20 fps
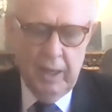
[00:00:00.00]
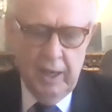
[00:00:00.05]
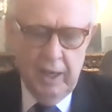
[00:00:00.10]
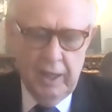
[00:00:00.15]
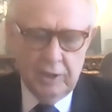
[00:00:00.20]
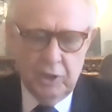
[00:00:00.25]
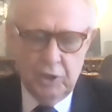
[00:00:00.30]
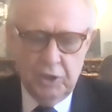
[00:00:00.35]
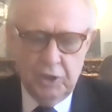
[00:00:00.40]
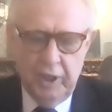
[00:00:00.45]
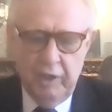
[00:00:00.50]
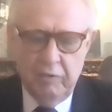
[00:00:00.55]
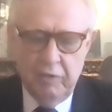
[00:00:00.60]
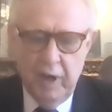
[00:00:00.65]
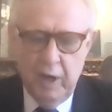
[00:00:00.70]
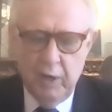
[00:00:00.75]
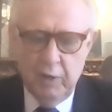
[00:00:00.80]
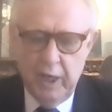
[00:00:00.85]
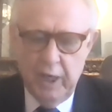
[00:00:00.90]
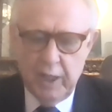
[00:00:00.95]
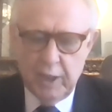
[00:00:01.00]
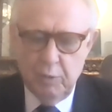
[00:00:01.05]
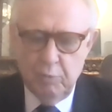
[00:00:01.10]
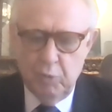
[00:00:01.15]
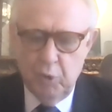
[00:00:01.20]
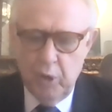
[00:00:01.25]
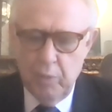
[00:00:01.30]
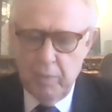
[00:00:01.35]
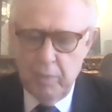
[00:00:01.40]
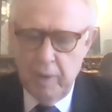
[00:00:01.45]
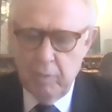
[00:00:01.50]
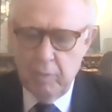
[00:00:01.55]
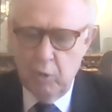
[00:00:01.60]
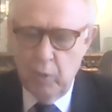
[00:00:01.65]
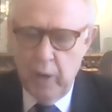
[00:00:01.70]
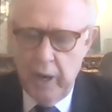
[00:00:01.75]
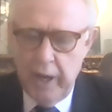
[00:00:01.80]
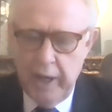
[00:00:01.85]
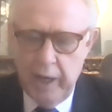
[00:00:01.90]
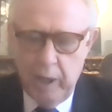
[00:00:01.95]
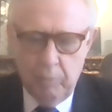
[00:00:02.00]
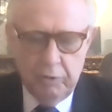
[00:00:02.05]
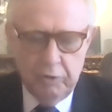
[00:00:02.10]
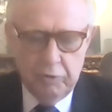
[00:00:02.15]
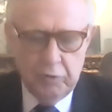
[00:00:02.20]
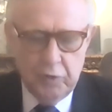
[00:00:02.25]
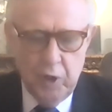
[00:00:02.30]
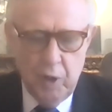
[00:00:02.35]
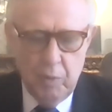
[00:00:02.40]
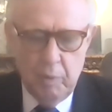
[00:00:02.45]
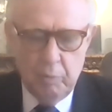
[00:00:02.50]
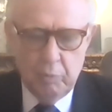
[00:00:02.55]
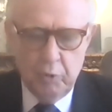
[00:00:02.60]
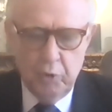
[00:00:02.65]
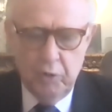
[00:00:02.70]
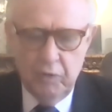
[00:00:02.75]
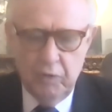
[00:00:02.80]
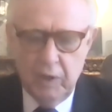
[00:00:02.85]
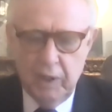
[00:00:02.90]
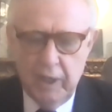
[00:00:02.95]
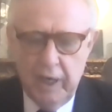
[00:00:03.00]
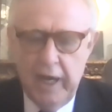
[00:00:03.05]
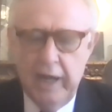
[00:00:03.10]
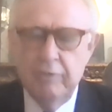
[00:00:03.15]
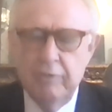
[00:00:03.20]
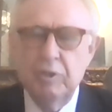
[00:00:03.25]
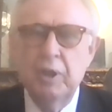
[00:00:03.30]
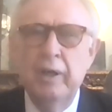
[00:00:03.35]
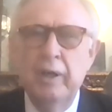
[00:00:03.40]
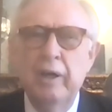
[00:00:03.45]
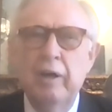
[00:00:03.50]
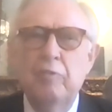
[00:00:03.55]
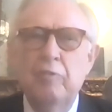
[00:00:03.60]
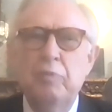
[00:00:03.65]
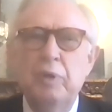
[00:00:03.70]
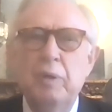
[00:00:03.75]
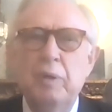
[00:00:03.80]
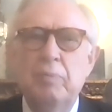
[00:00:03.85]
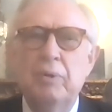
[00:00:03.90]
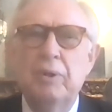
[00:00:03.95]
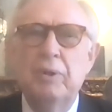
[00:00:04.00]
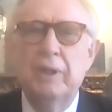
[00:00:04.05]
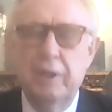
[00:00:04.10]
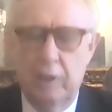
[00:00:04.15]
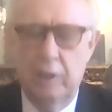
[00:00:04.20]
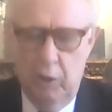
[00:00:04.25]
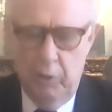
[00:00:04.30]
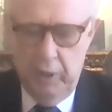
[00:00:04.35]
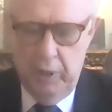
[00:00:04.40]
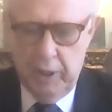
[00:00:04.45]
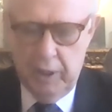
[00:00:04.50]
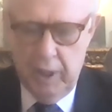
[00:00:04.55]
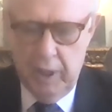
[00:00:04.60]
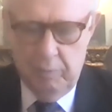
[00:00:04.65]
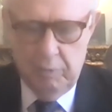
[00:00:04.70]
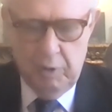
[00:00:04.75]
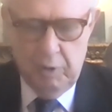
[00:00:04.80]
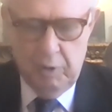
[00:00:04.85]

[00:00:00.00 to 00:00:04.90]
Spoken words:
As a City Foundation board member, Ray helped the firm improve the lives of people in low-income